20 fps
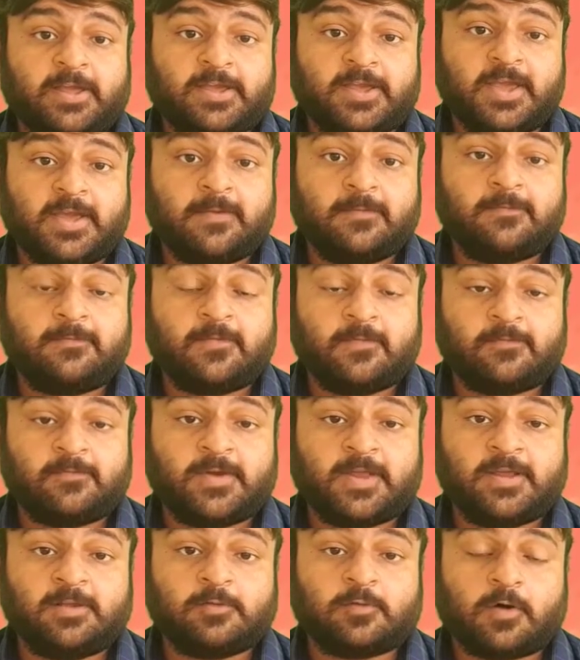came
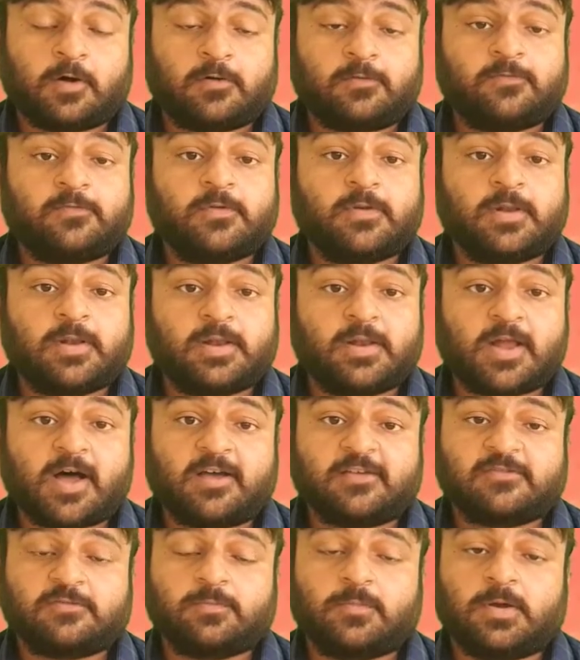15th of
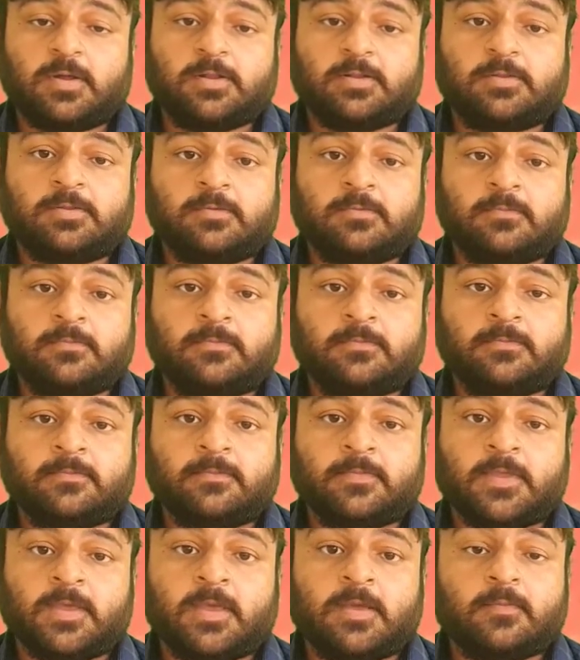last month.
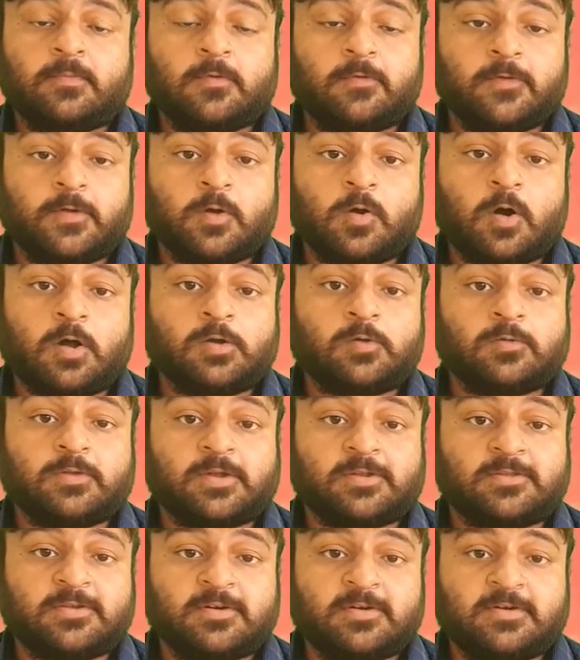Moving on to the
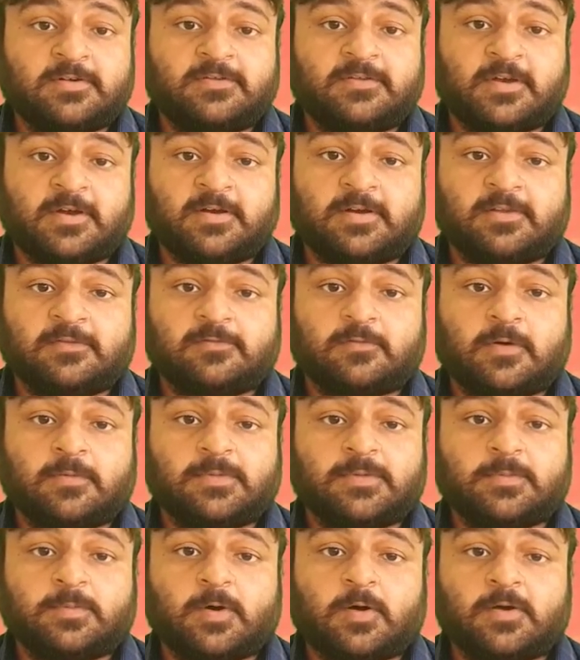third sentence from
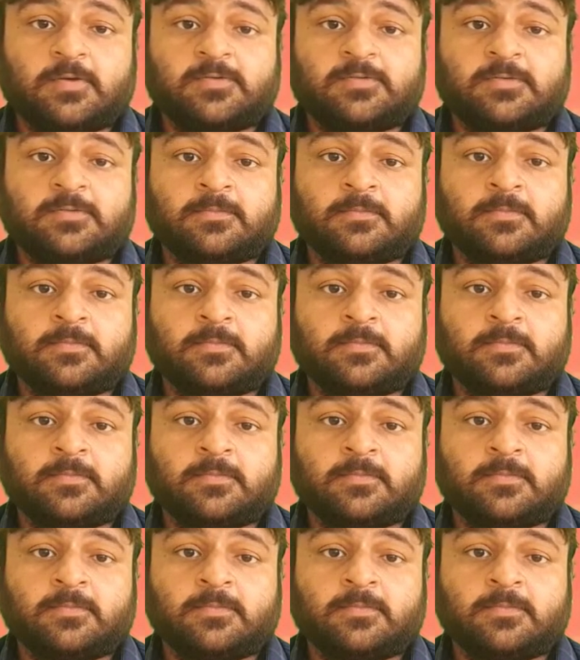the box.